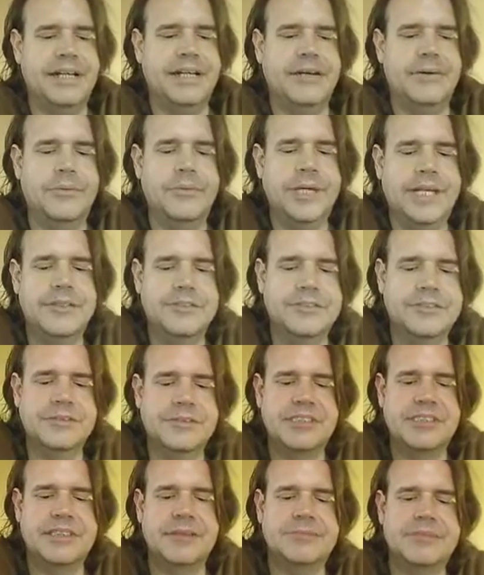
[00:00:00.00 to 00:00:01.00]
18th
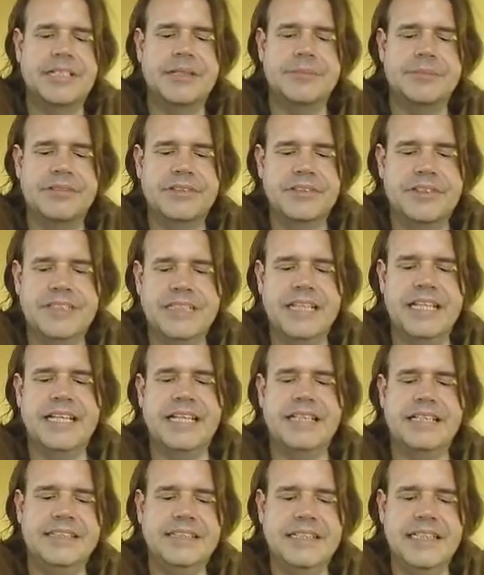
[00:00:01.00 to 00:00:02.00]
to
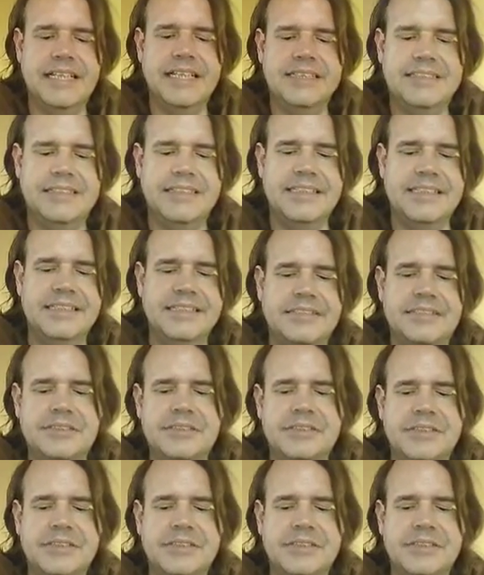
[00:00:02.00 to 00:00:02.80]
2015 to this year,